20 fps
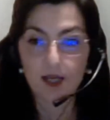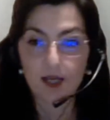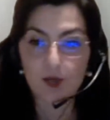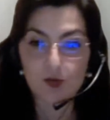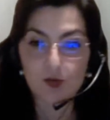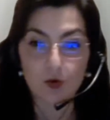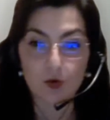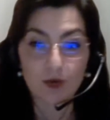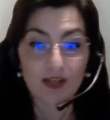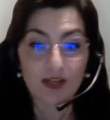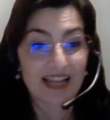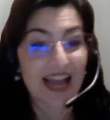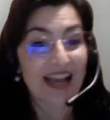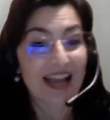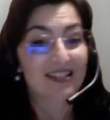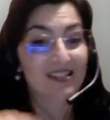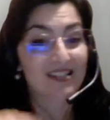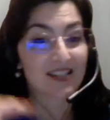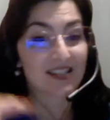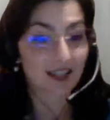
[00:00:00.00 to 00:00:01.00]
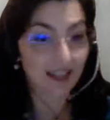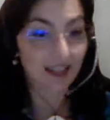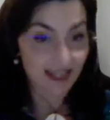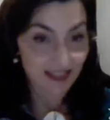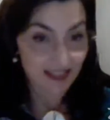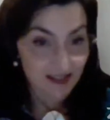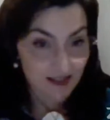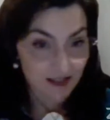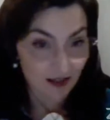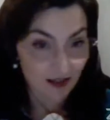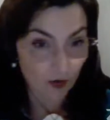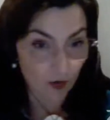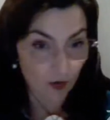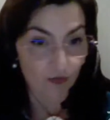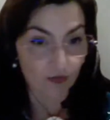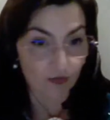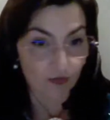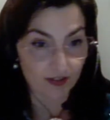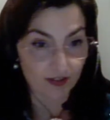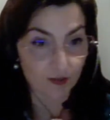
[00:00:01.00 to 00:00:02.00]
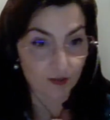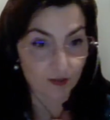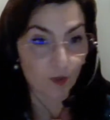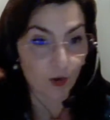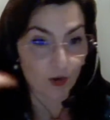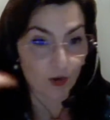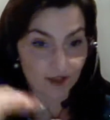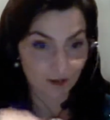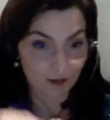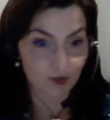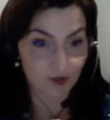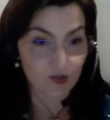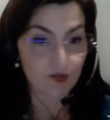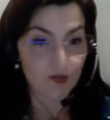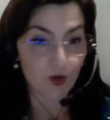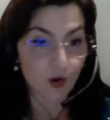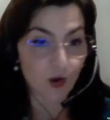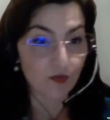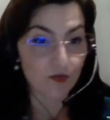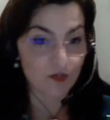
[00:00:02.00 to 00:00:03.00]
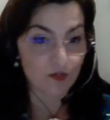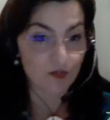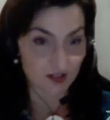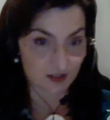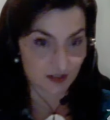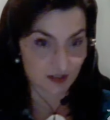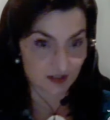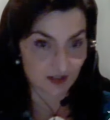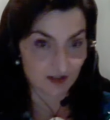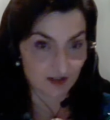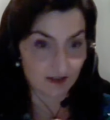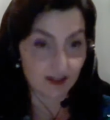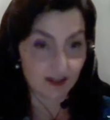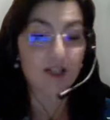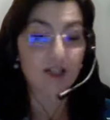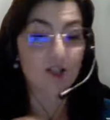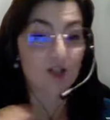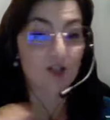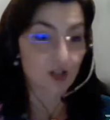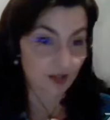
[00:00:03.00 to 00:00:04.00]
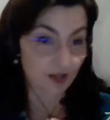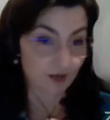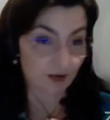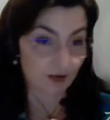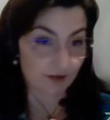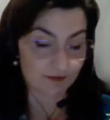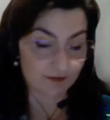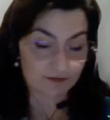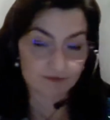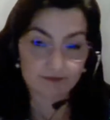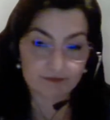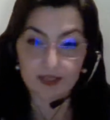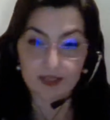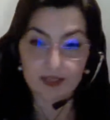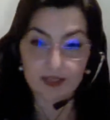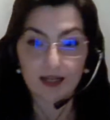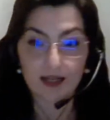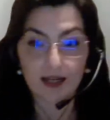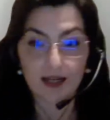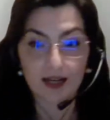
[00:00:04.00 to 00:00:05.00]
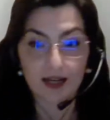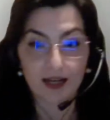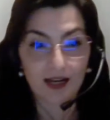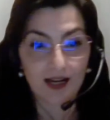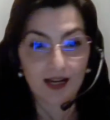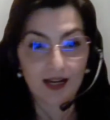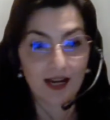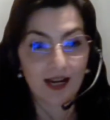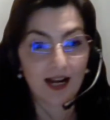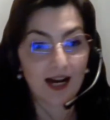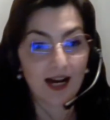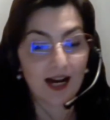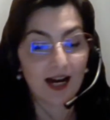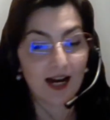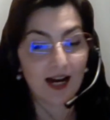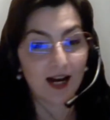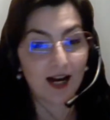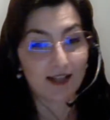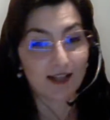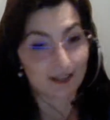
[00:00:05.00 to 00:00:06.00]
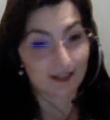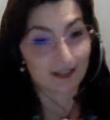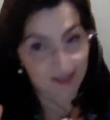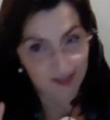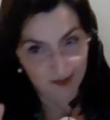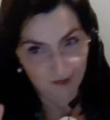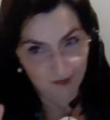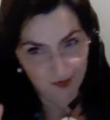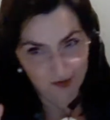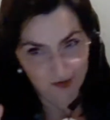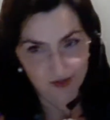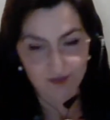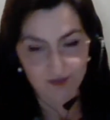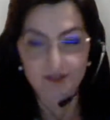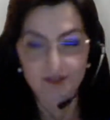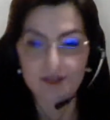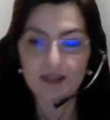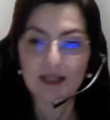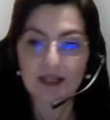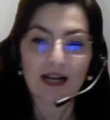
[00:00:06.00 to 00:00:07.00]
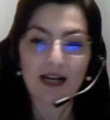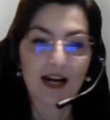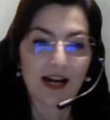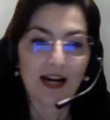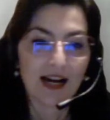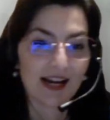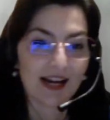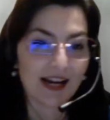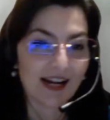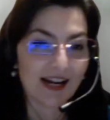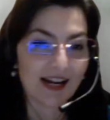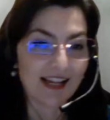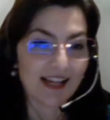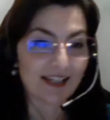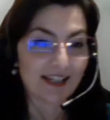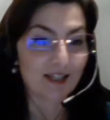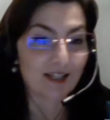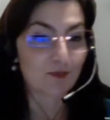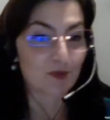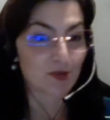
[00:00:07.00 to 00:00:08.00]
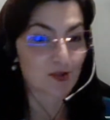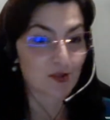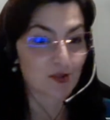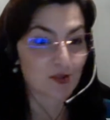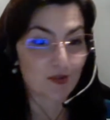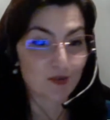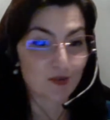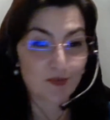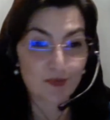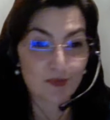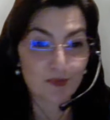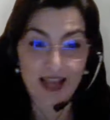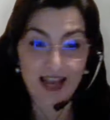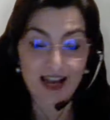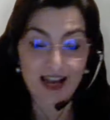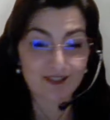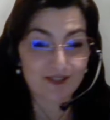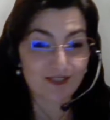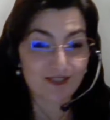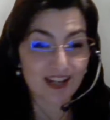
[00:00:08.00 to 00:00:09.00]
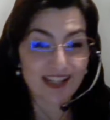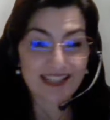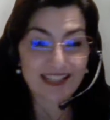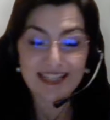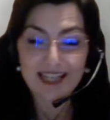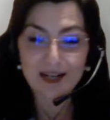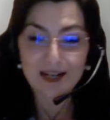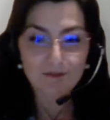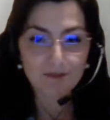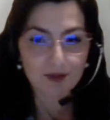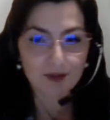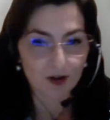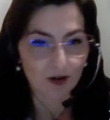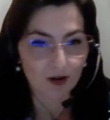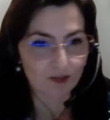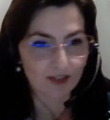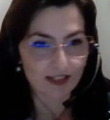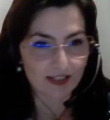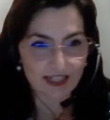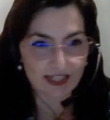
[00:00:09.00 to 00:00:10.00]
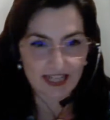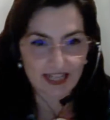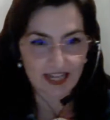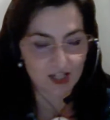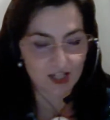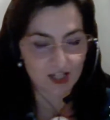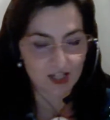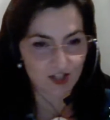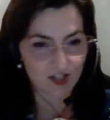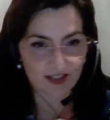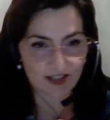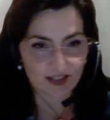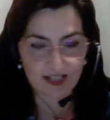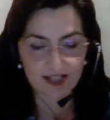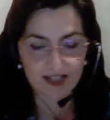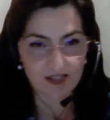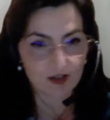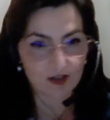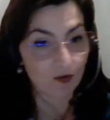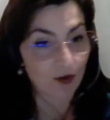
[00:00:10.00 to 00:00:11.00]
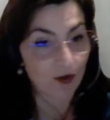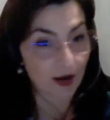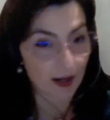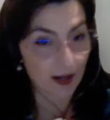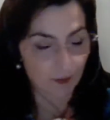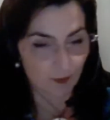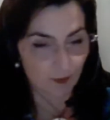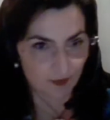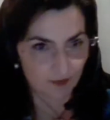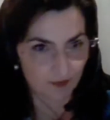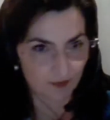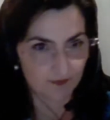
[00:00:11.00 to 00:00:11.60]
So it escalates the conflict more than resolves it in general, at least in Brazil. And in Brazil, we have a number of litigation that is incredible.